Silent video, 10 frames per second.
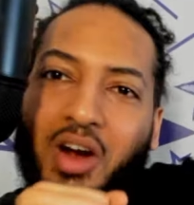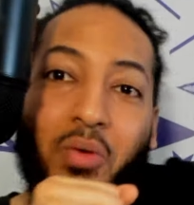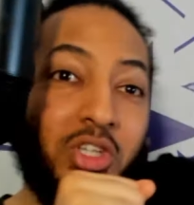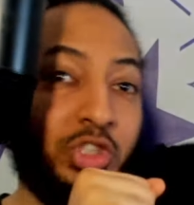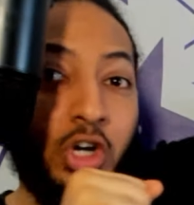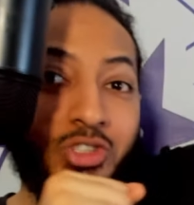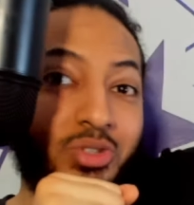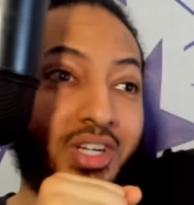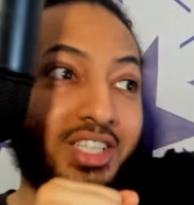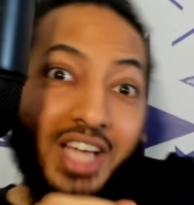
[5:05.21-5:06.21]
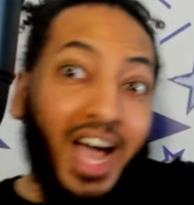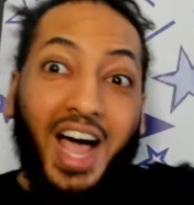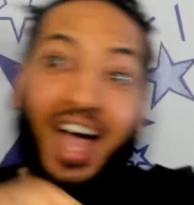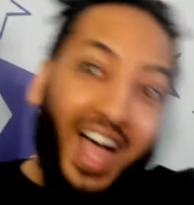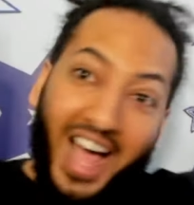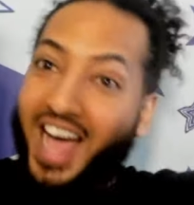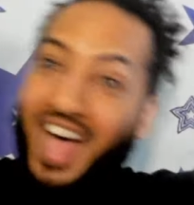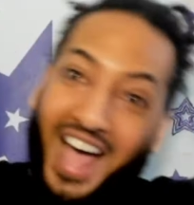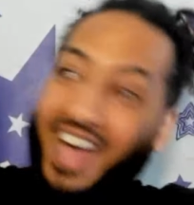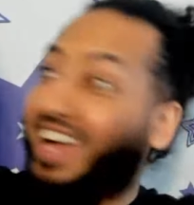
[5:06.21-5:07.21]
Wars, George Lucas.
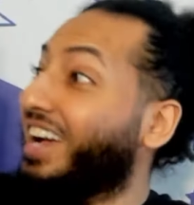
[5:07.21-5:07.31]
Ah!